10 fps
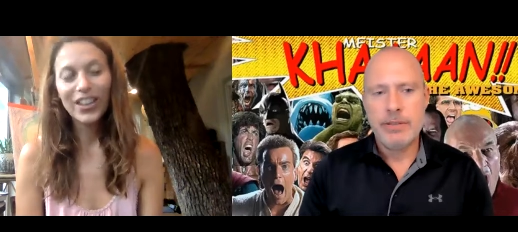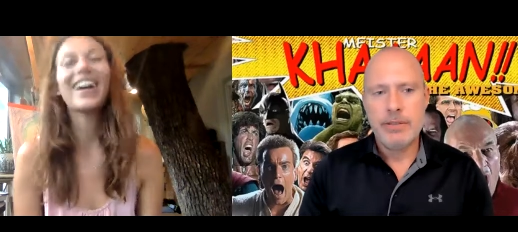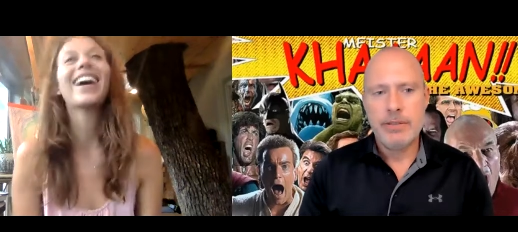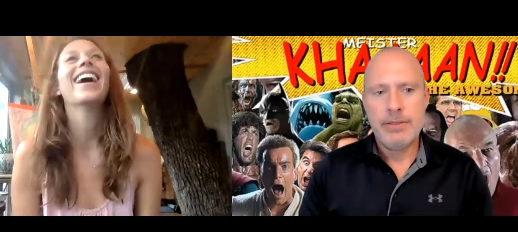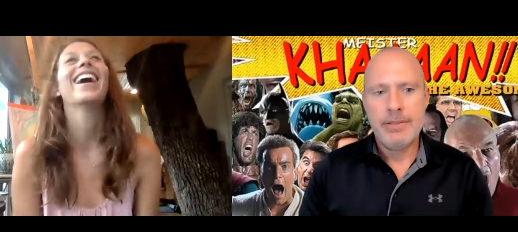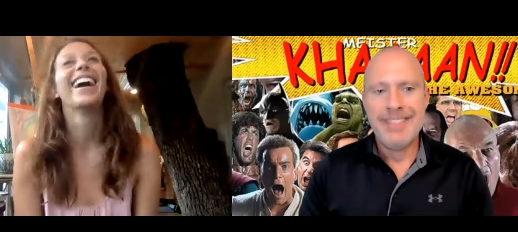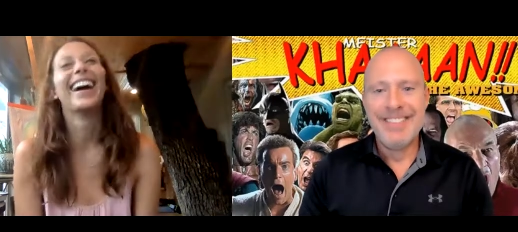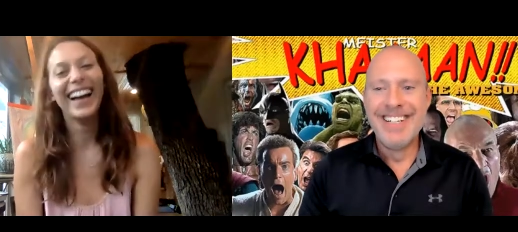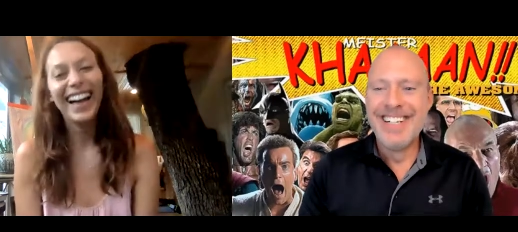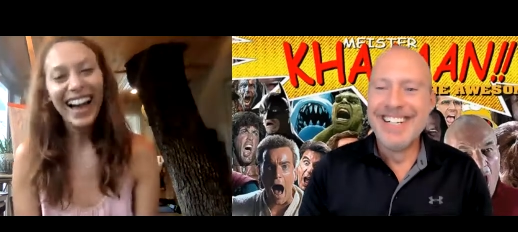
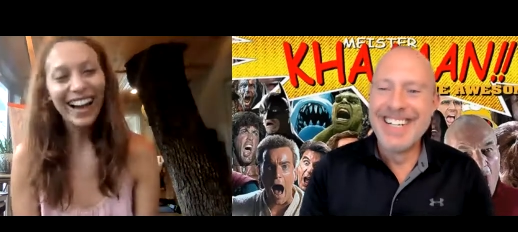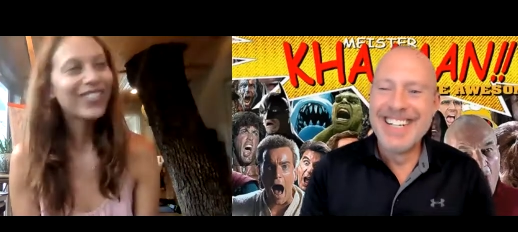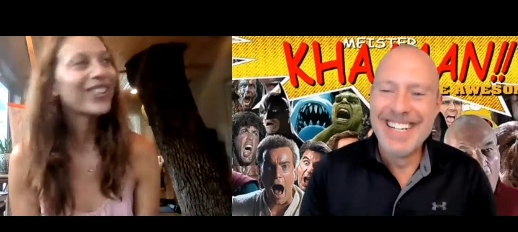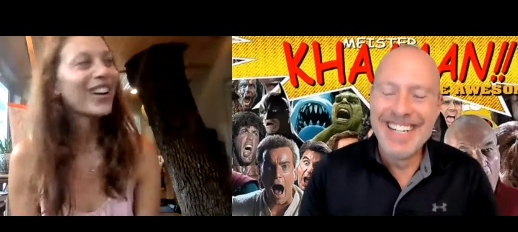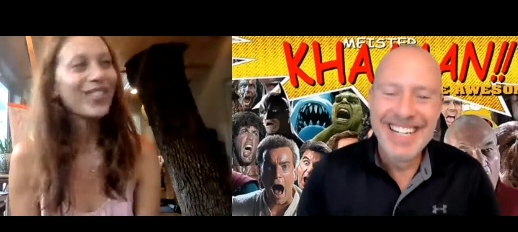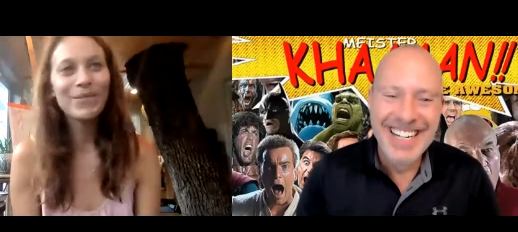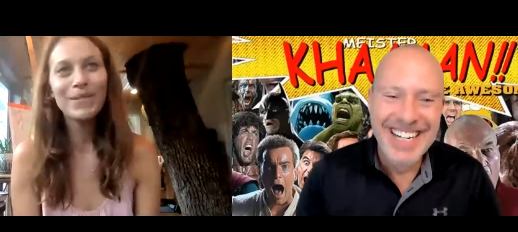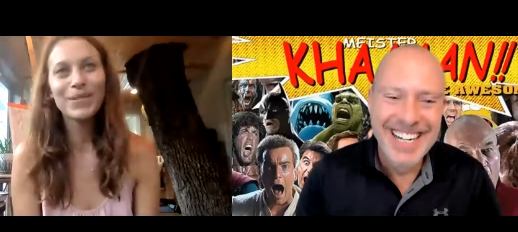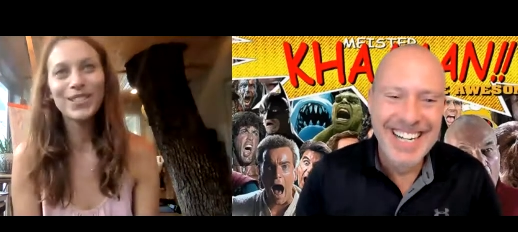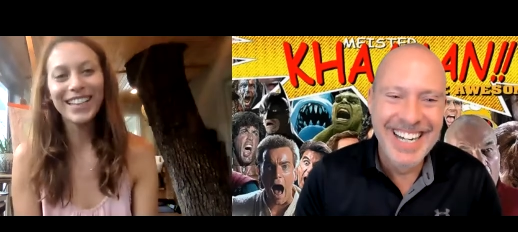Speaker 1: I've heard other
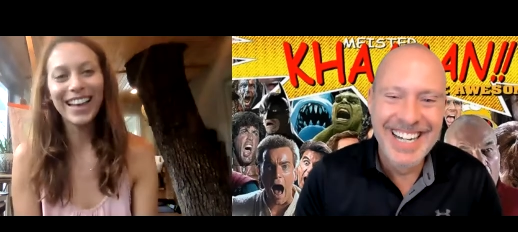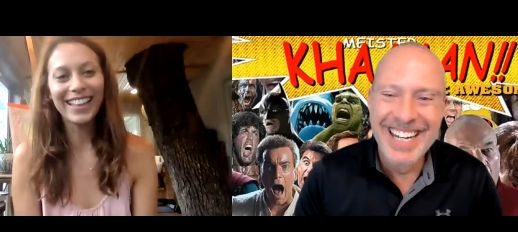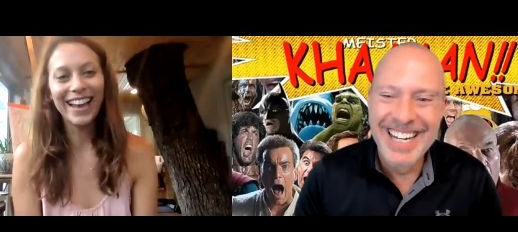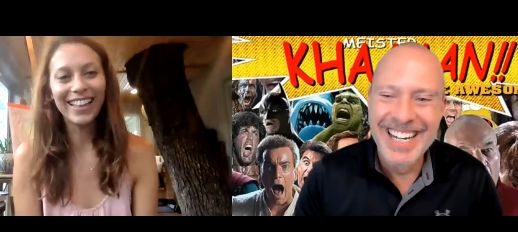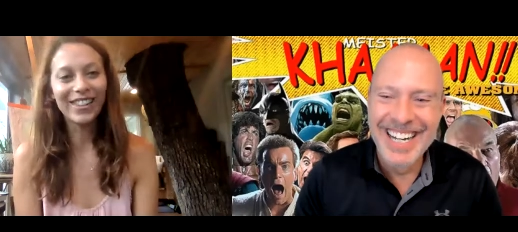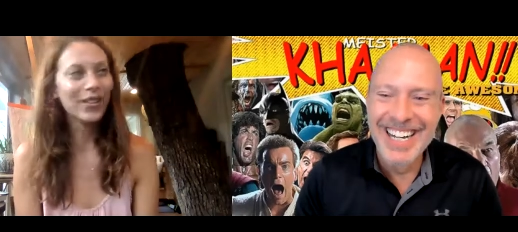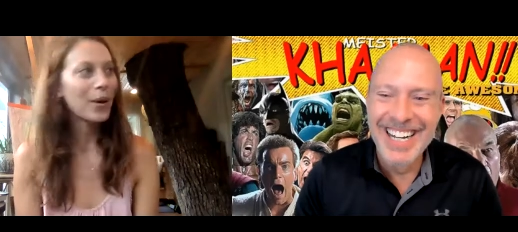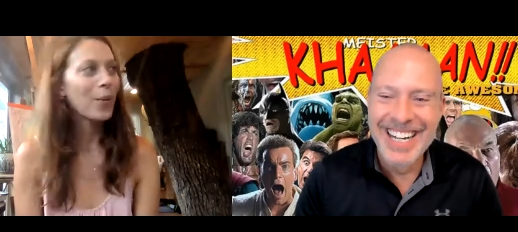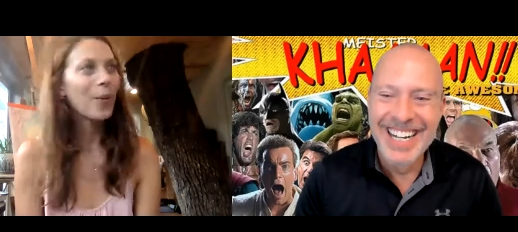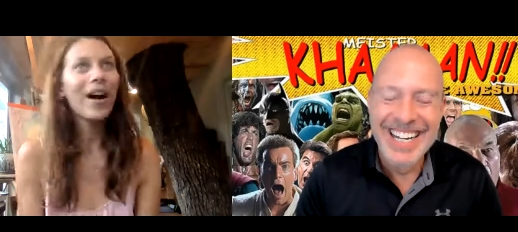people say that. They're
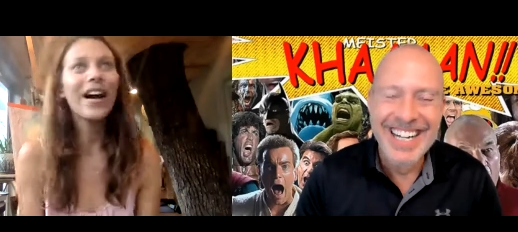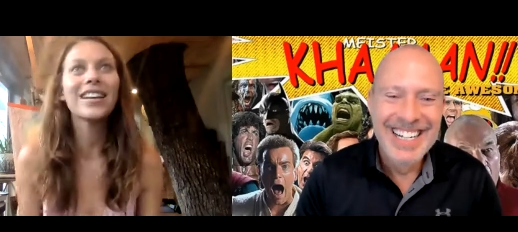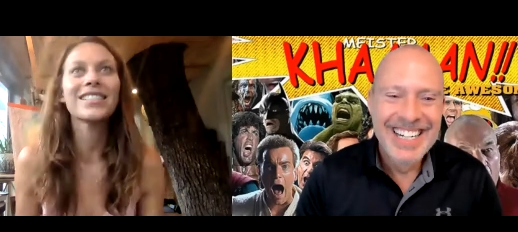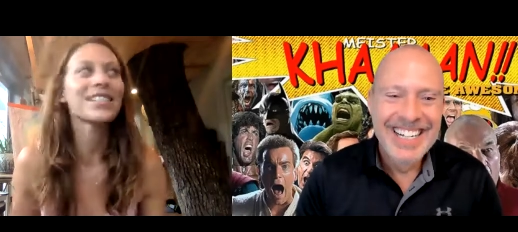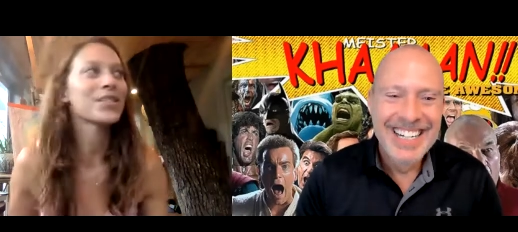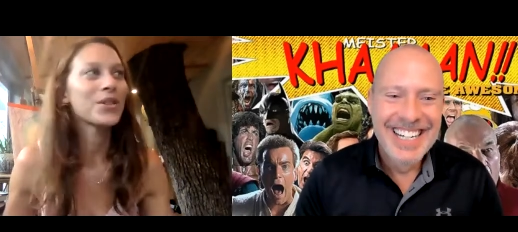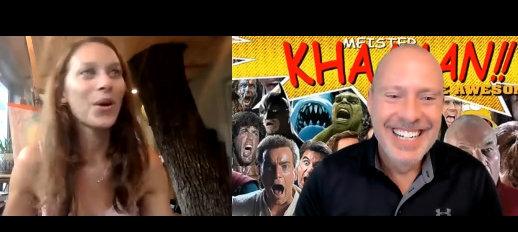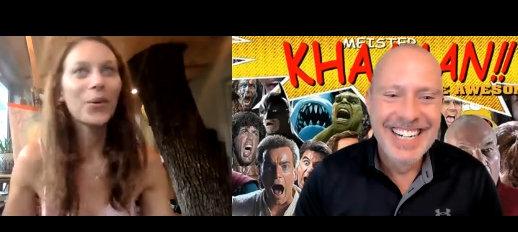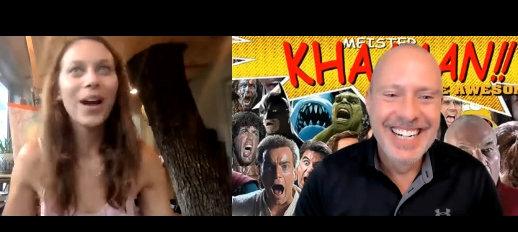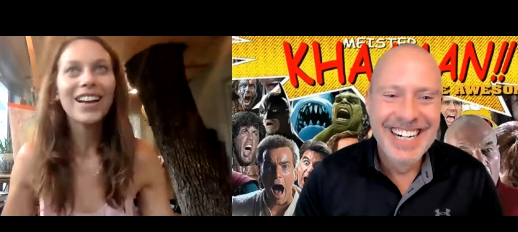like, why is this
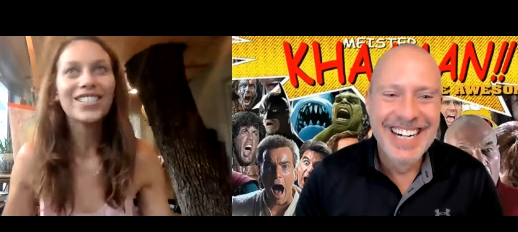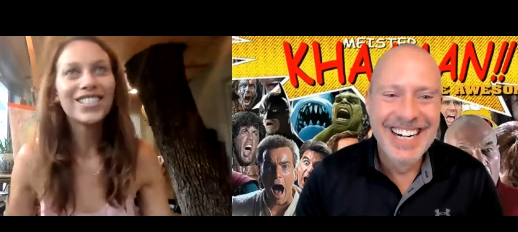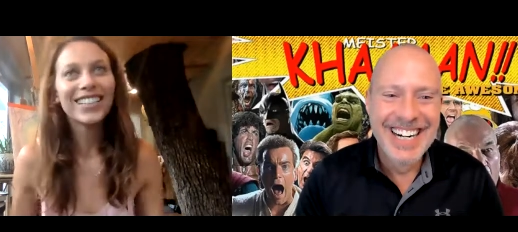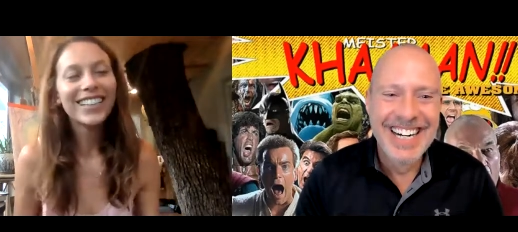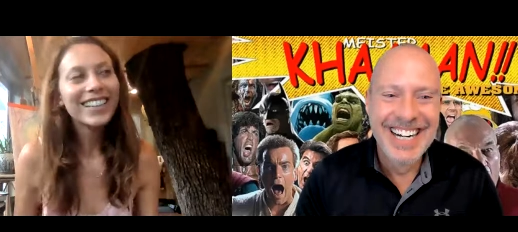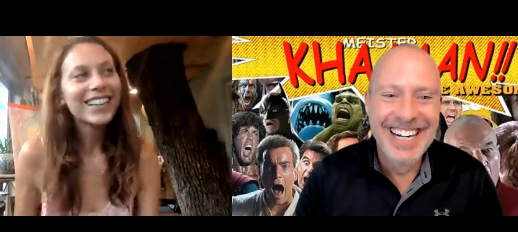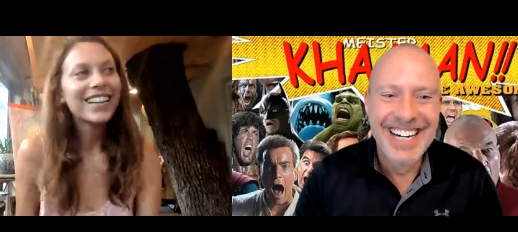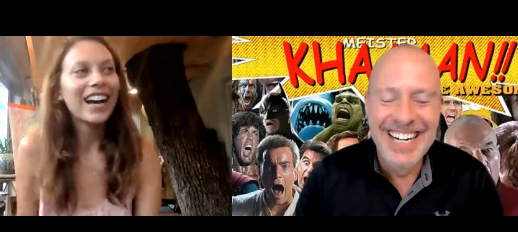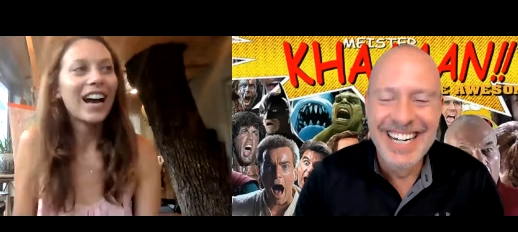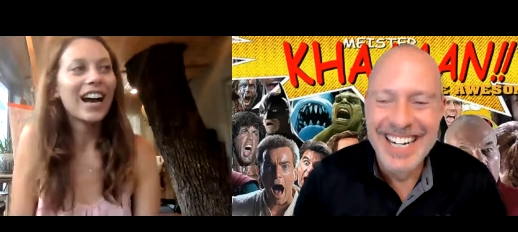so
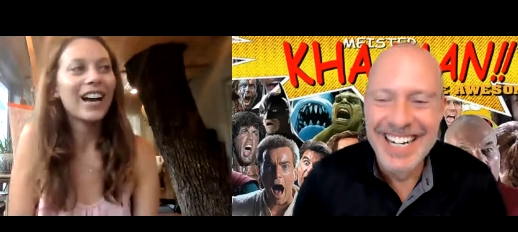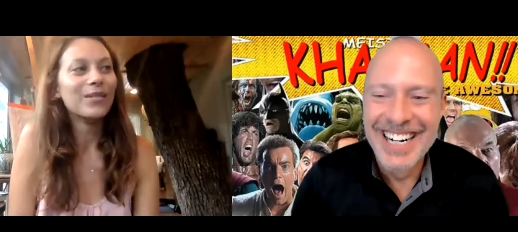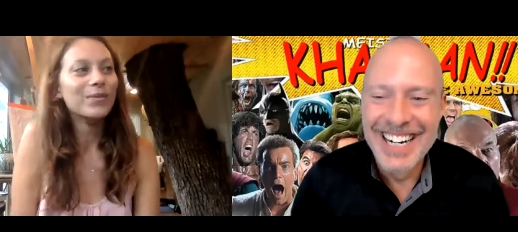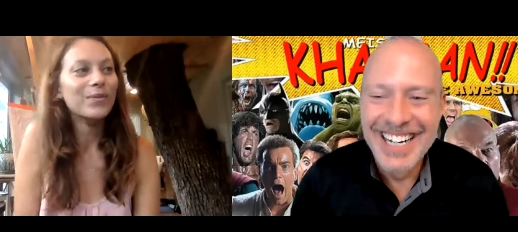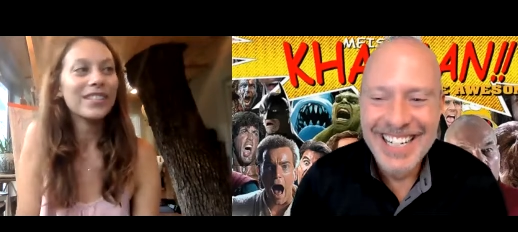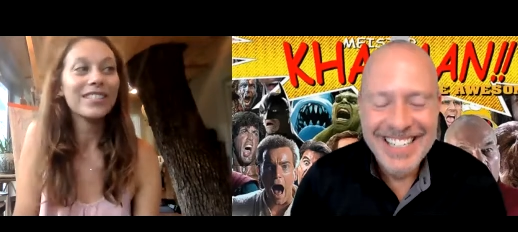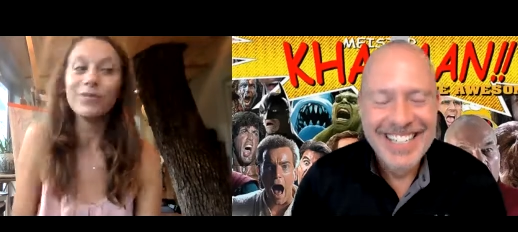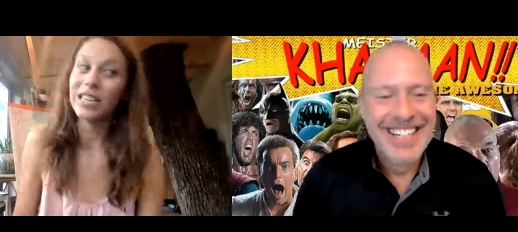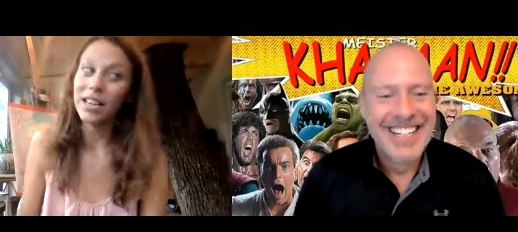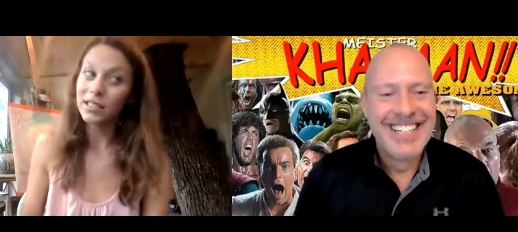Um,
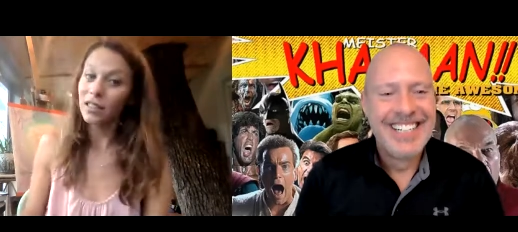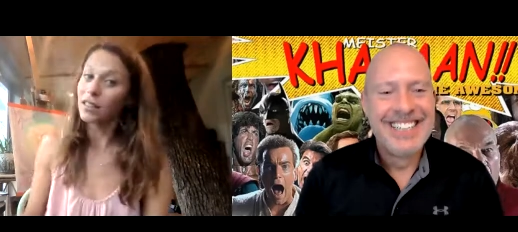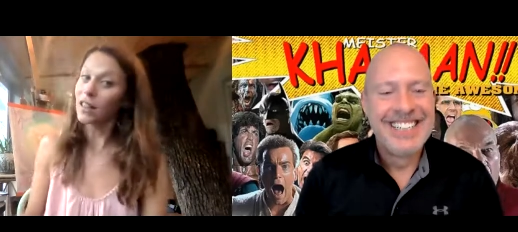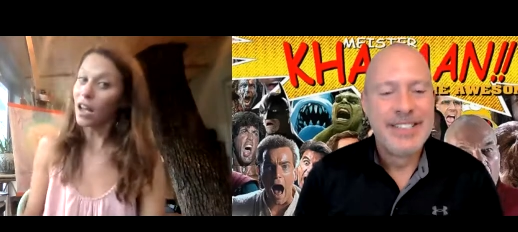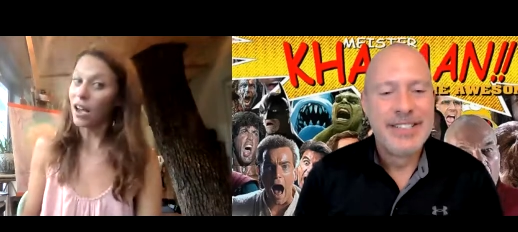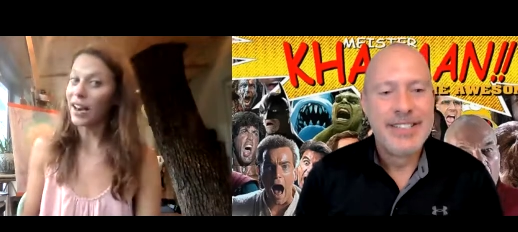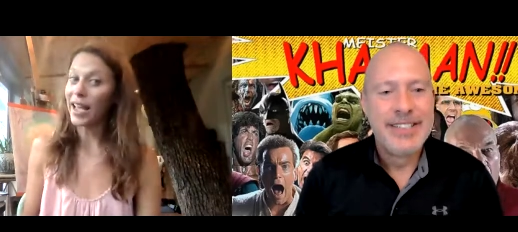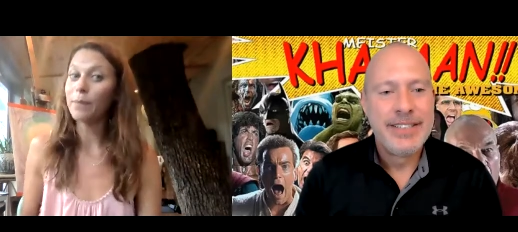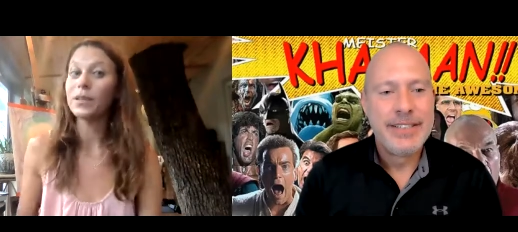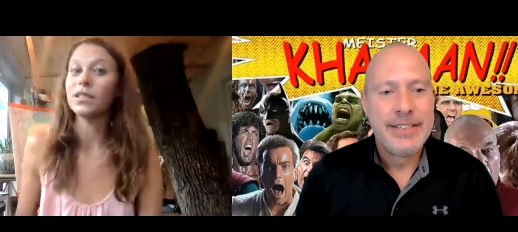because a lot
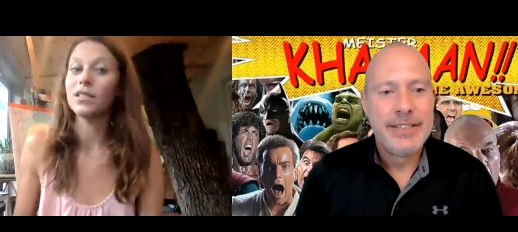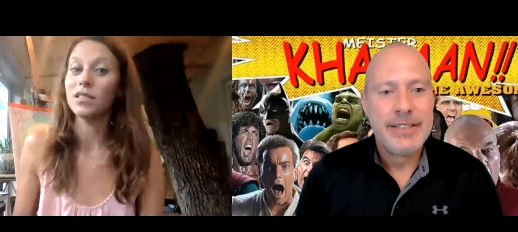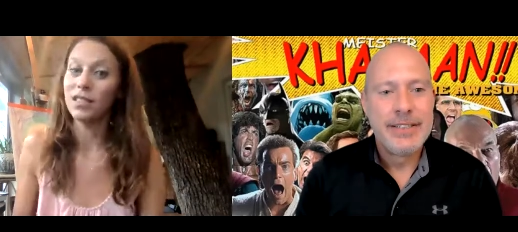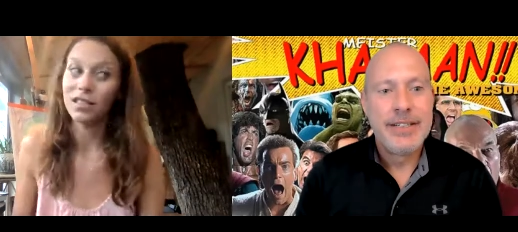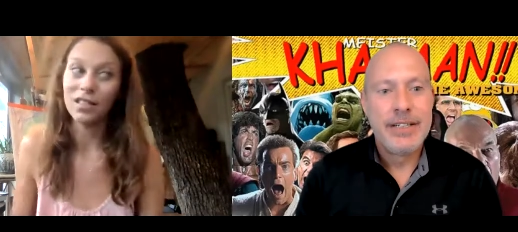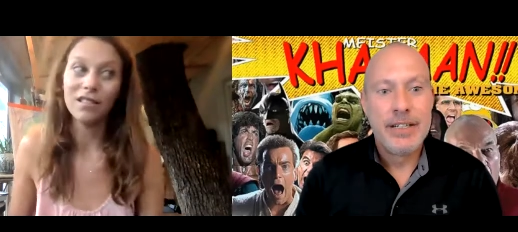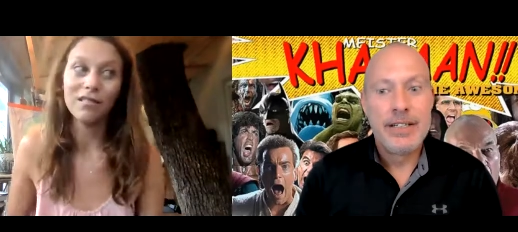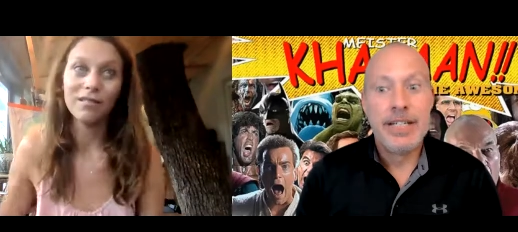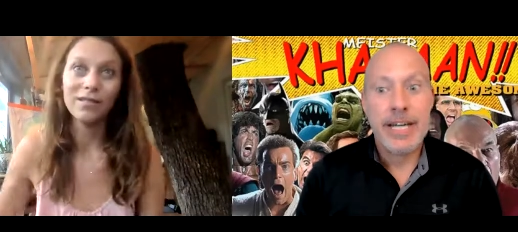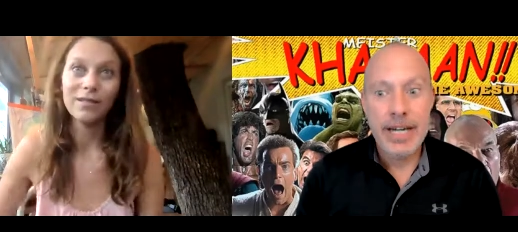happens this season.